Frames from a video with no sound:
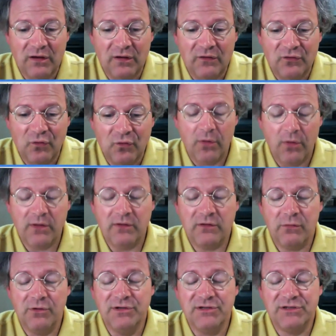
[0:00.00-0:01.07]
going to
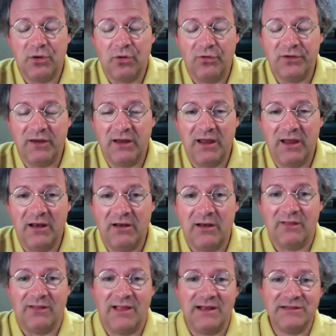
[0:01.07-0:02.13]
result in
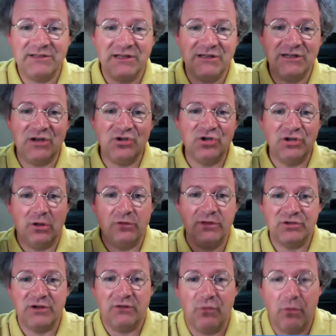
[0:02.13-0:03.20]
less attention to all
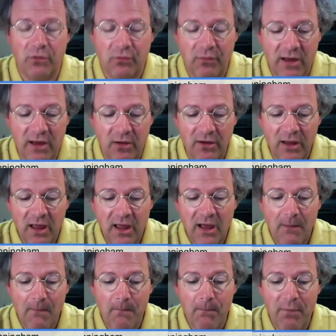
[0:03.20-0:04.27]
the other stuff going around.
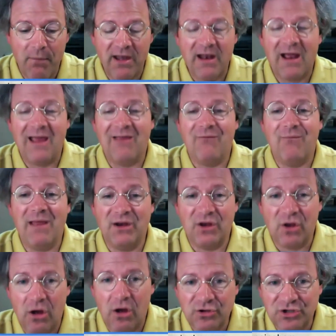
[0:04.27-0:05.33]
But I made a
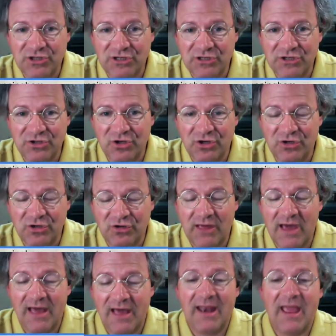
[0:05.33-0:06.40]
conscious decision to do
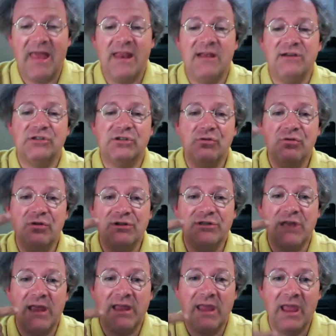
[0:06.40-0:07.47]
that, and as soon
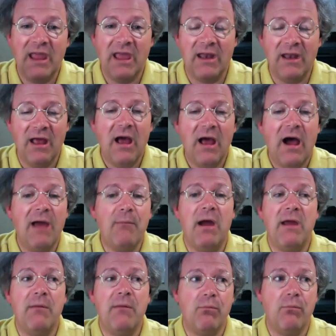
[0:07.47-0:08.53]
as I can, I
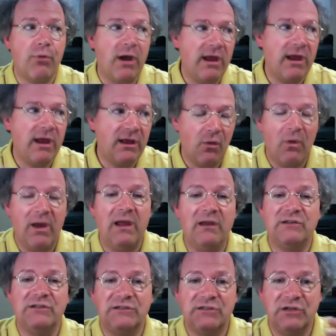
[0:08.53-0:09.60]
might break
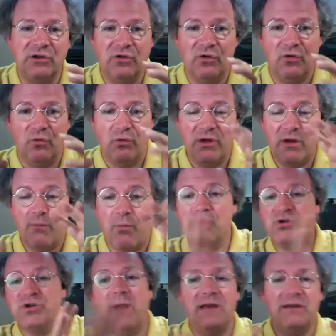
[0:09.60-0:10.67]
away to
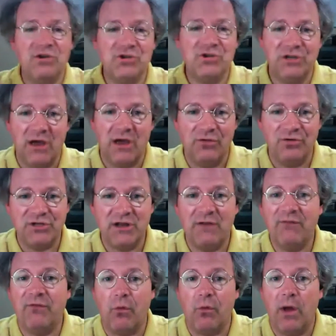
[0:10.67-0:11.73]
reapportion my attention to other
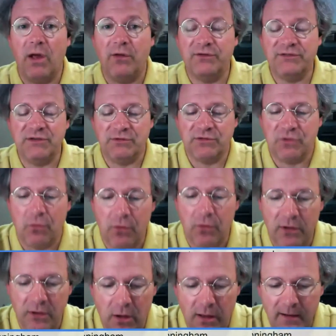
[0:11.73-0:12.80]
stuff for a while to see what's going on.